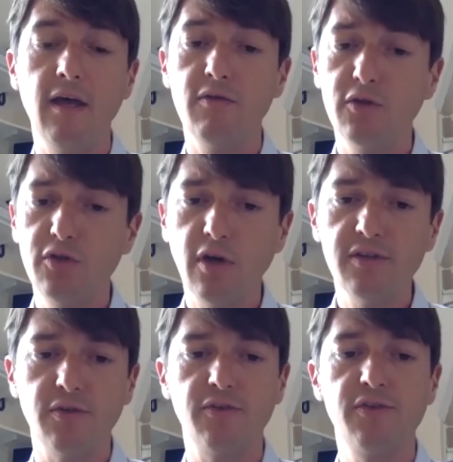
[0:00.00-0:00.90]
the
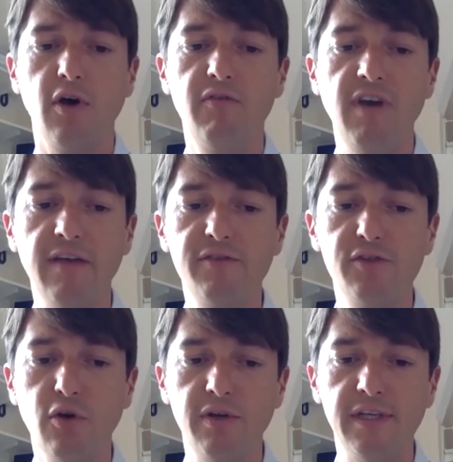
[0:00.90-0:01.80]
dozens of life
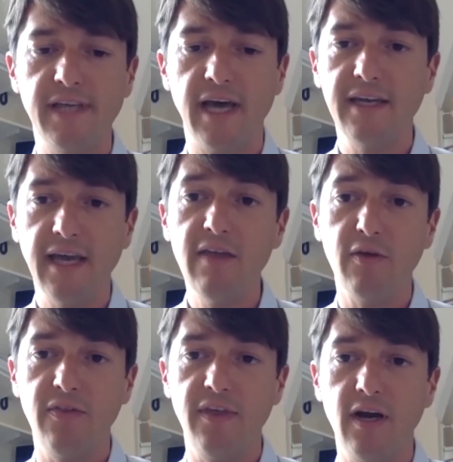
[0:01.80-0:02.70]
stories I
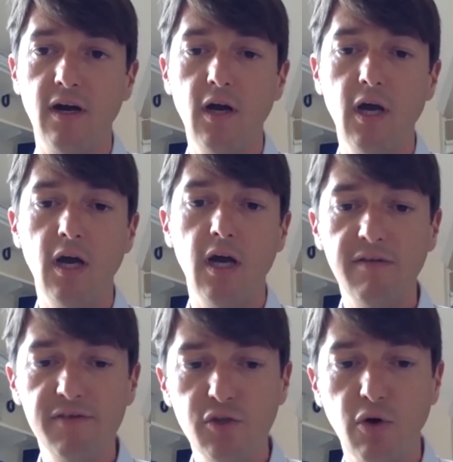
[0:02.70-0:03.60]
gathered there, life
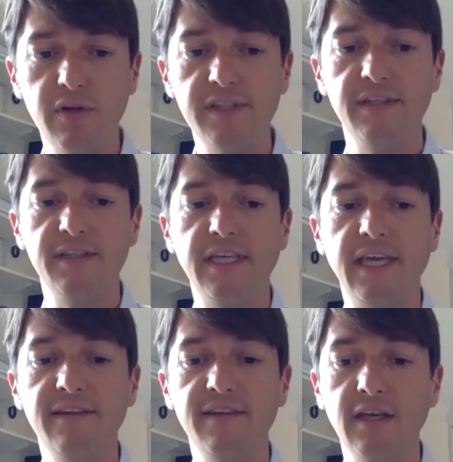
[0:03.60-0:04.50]
stories
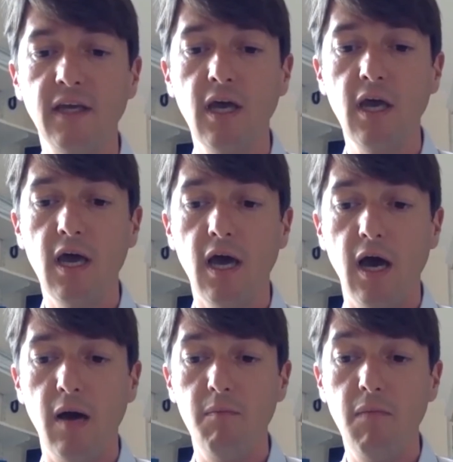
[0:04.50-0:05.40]
indicating
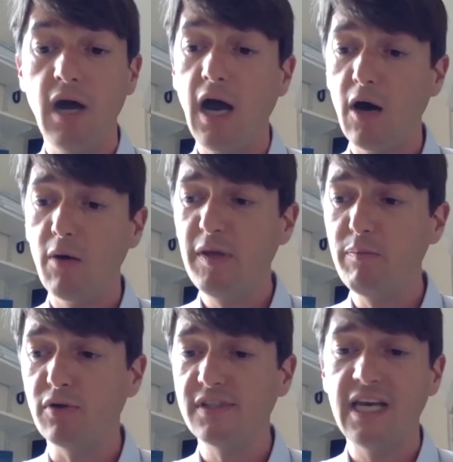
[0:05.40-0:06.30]
um, how
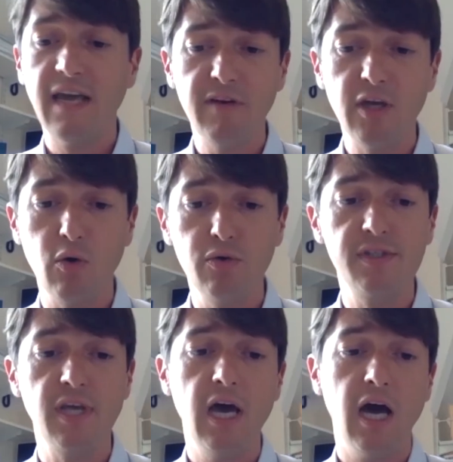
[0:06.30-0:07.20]
people's livelihoods
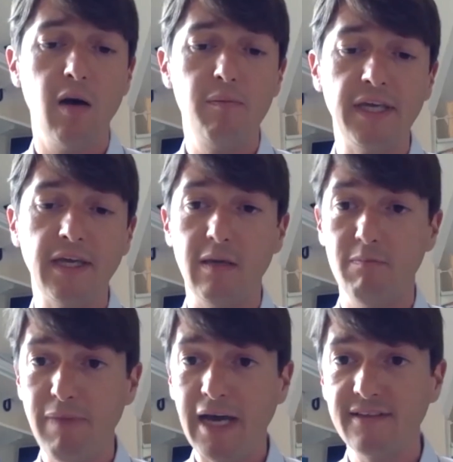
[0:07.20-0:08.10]
are being
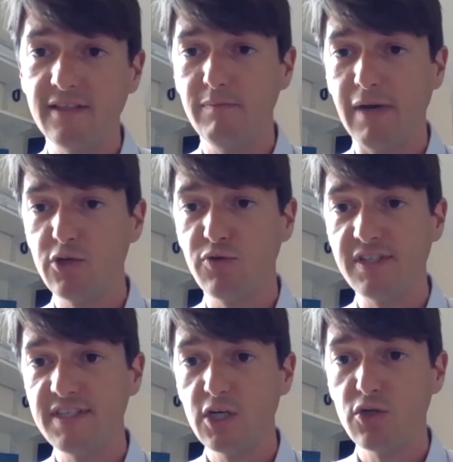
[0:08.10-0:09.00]
impacted by
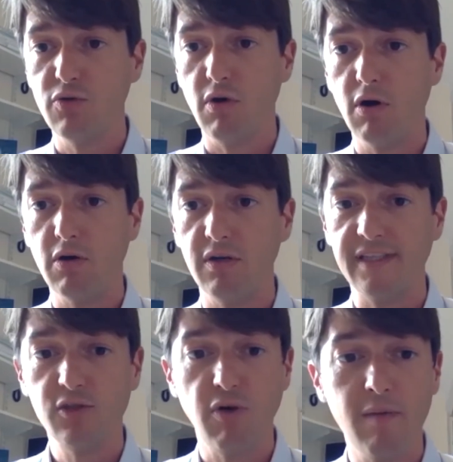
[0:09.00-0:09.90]
transnational
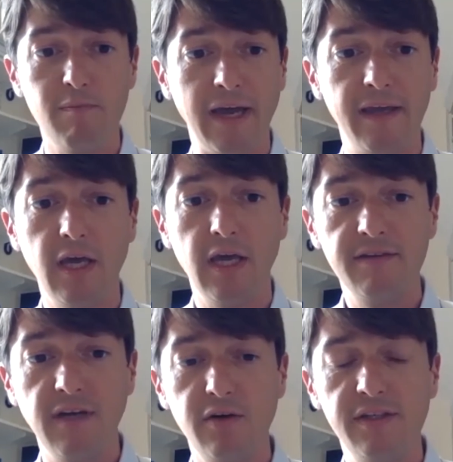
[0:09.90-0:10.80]
organized crime, by
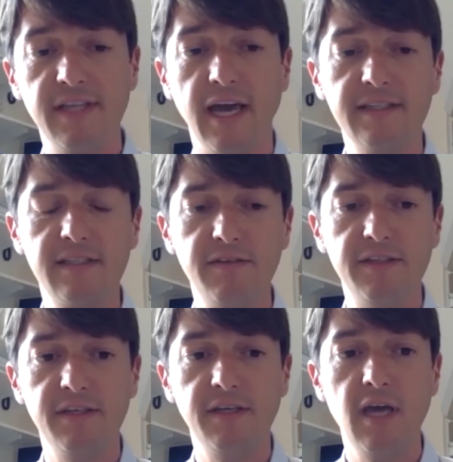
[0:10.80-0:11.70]
terrorist
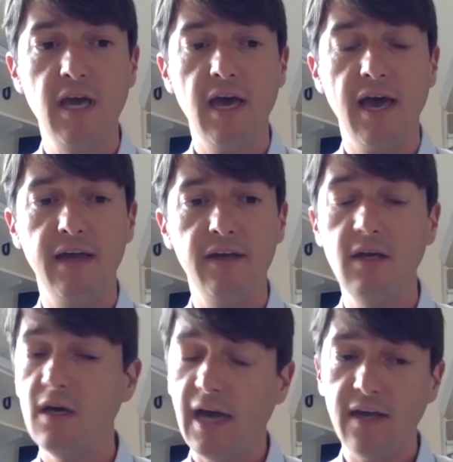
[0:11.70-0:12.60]
activity, and,
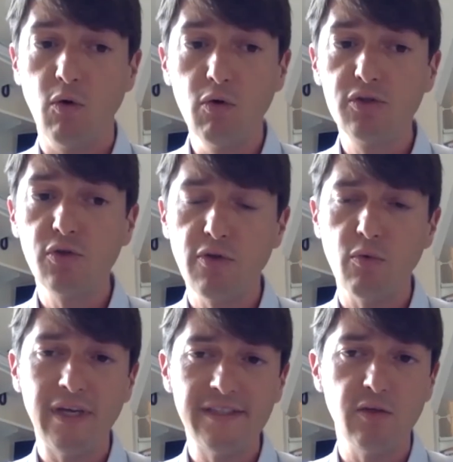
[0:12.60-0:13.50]
and also the
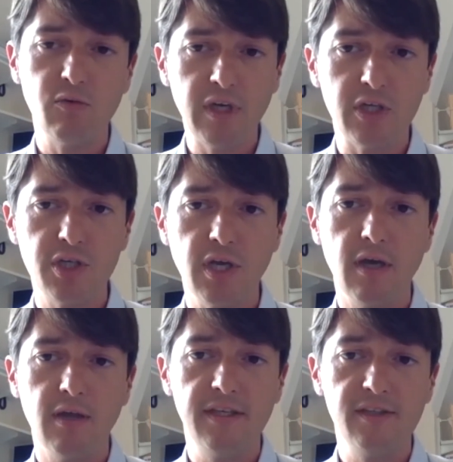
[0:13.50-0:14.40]
ways in which
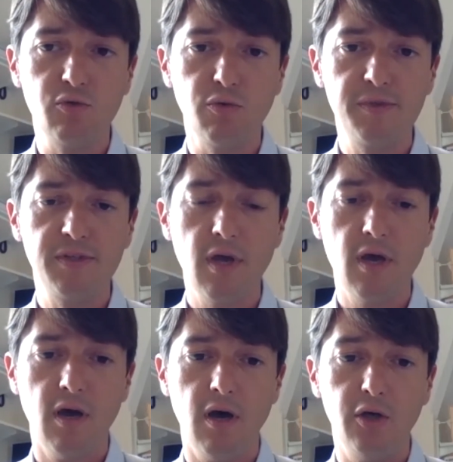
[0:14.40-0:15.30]
these groups
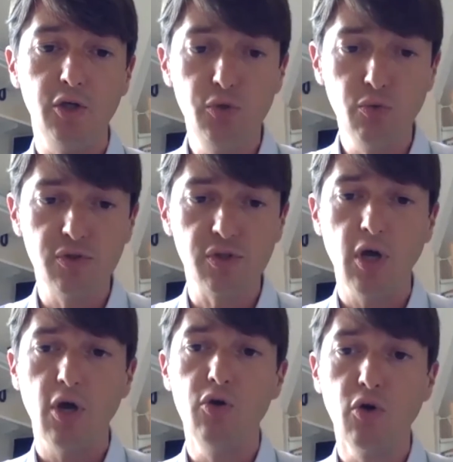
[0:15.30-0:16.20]
uh, use
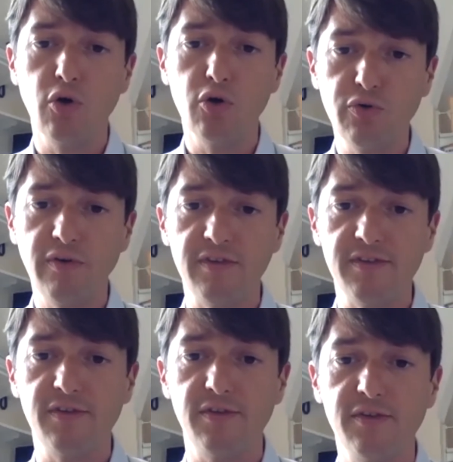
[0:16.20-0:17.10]
local
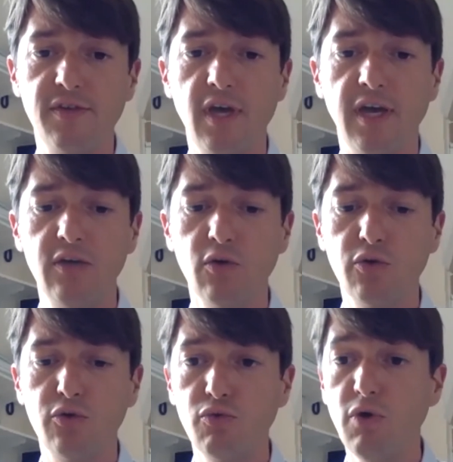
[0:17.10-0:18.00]
grievances in order
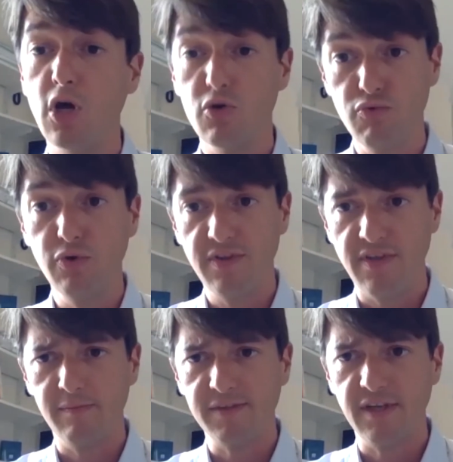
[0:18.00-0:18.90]
to root
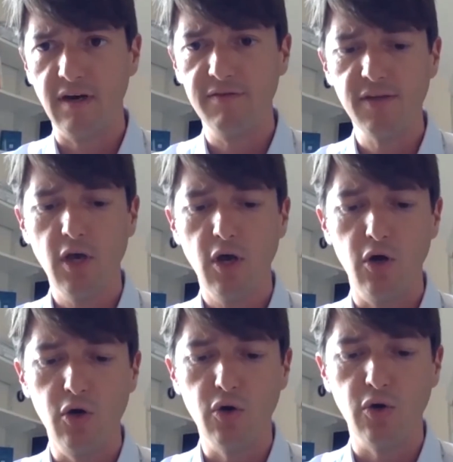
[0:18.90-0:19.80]
themselves
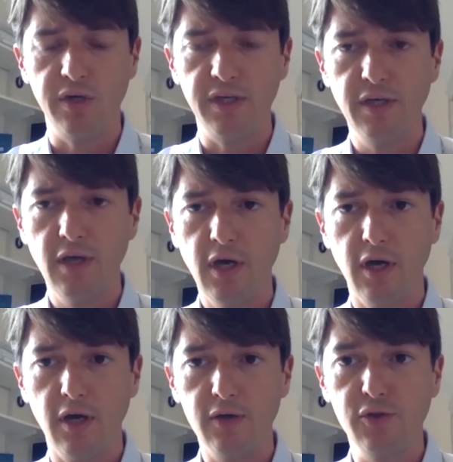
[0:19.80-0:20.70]
locally.
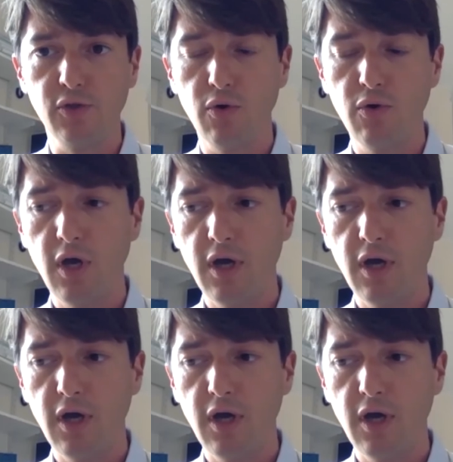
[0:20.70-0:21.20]
Uh, so